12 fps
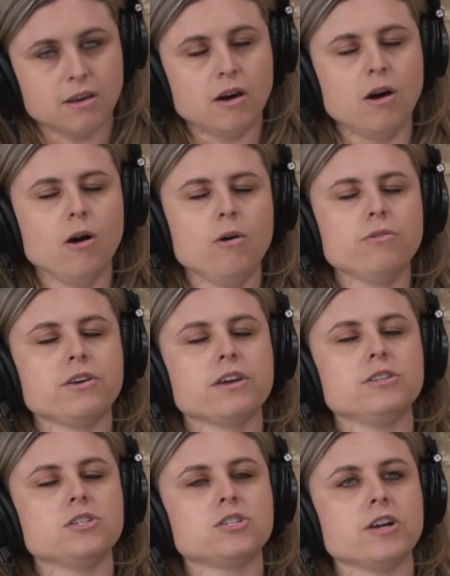Oh, the
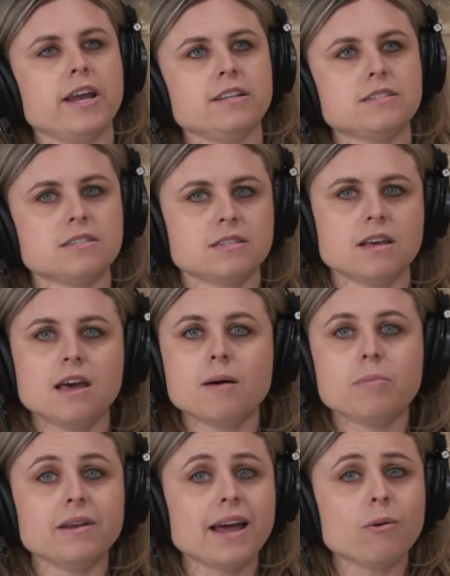constraints.
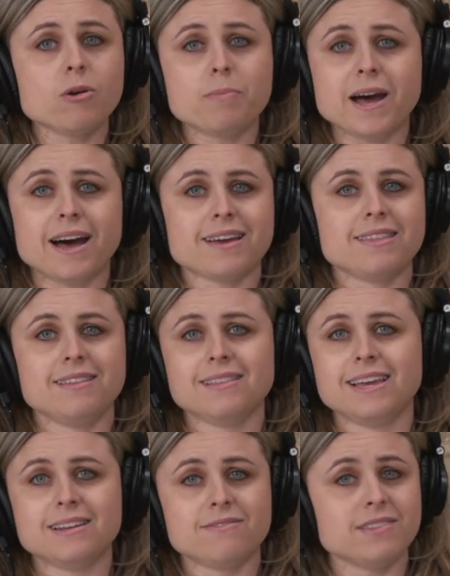But now we're back in the
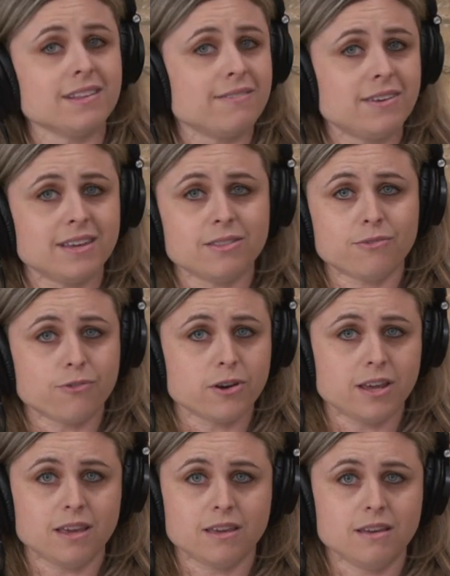land of the living and the
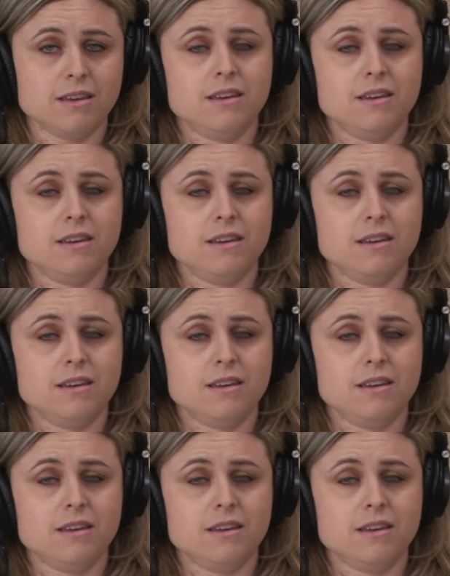free.